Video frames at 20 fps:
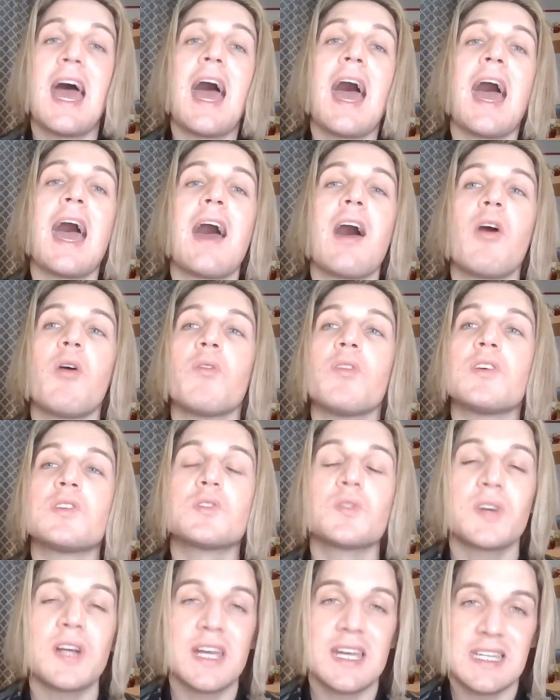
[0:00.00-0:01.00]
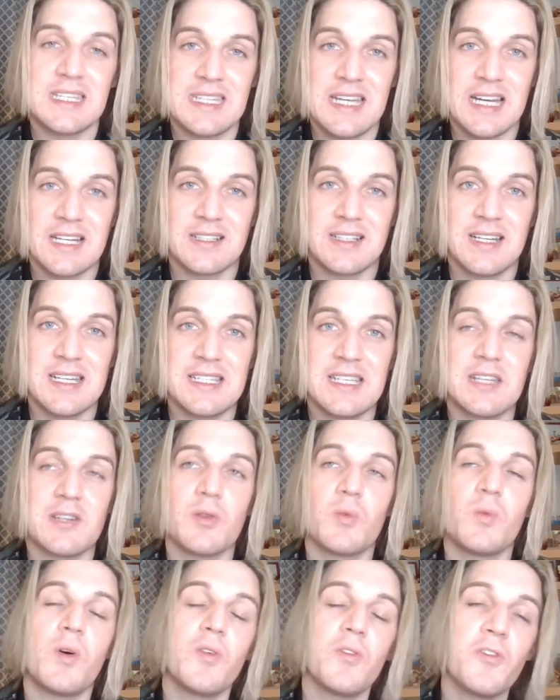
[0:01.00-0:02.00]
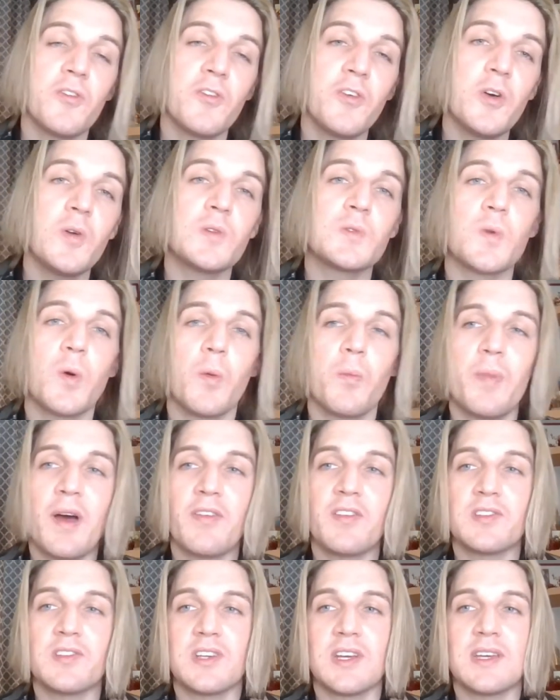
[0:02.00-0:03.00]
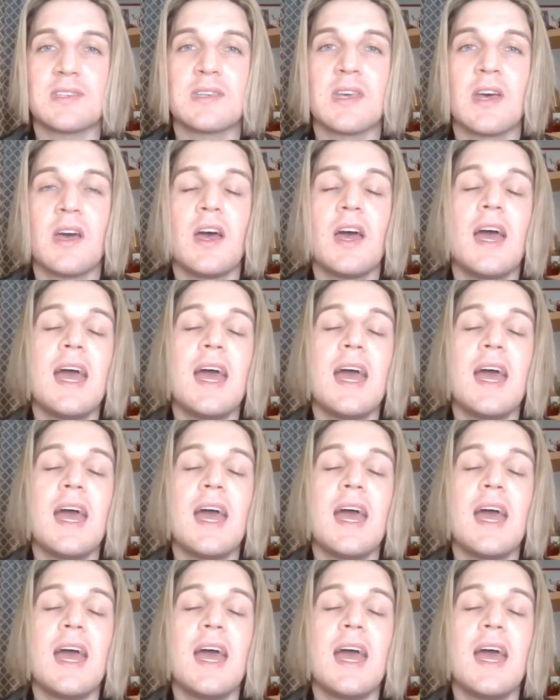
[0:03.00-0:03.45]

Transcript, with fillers: how the tree is decorated, or what foods, what beverages.